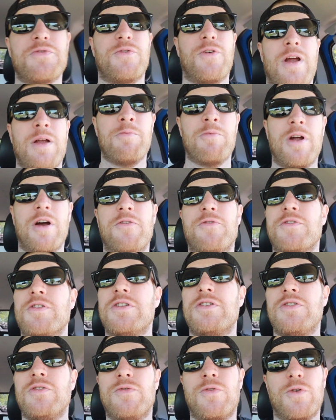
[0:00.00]
frame rail for
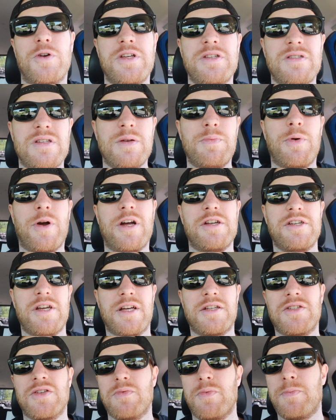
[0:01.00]
the two forty Z
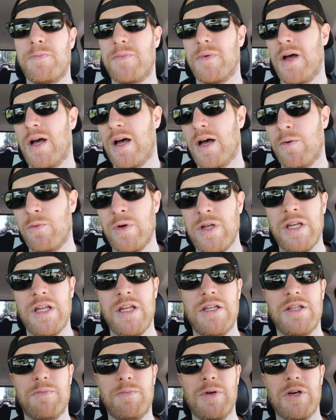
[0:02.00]
project, so uh, we
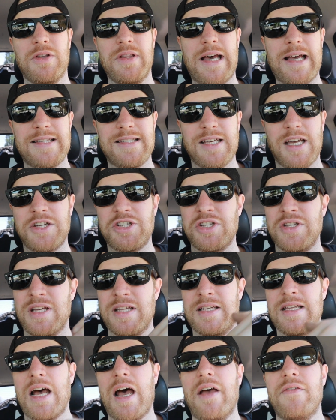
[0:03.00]
need to build that section
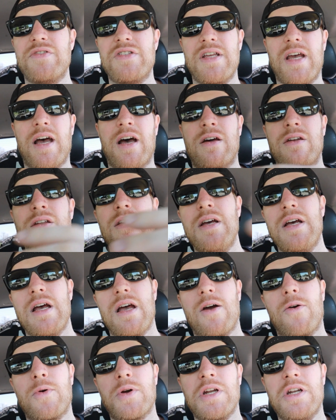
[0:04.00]
that dives down,
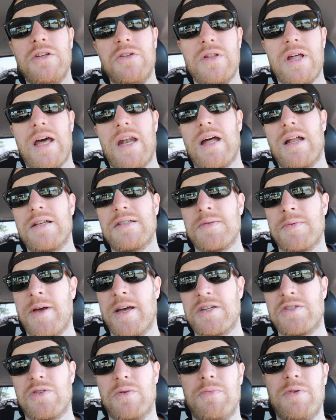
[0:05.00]
and we're gonna do that out of some
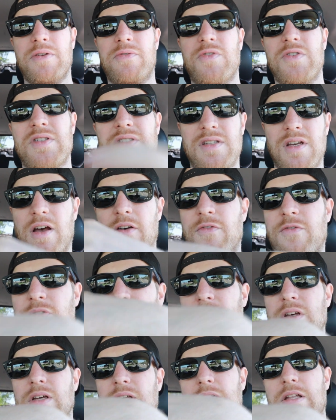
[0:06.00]
extra beefy stuff,
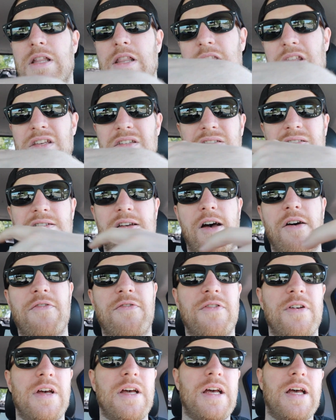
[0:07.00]
this stuff.
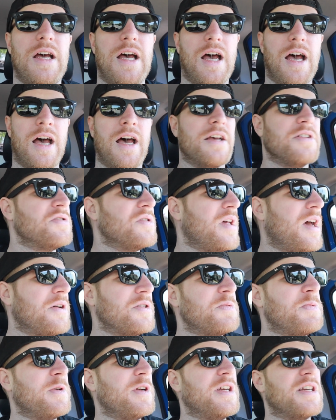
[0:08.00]
Uh, so that
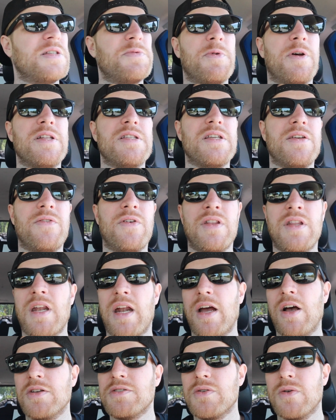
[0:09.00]
was pretty expensive, and then
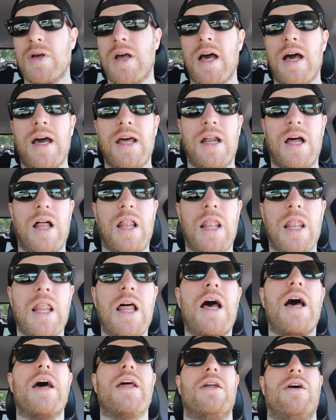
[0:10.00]
I also got a
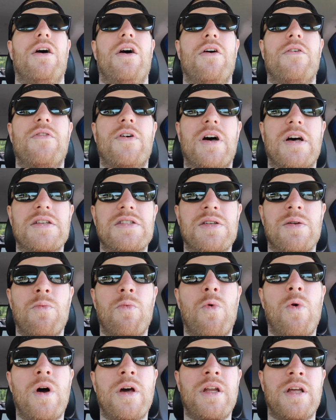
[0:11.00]
lot of uh,
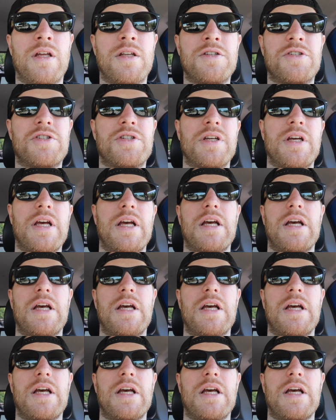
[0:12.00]
some one inch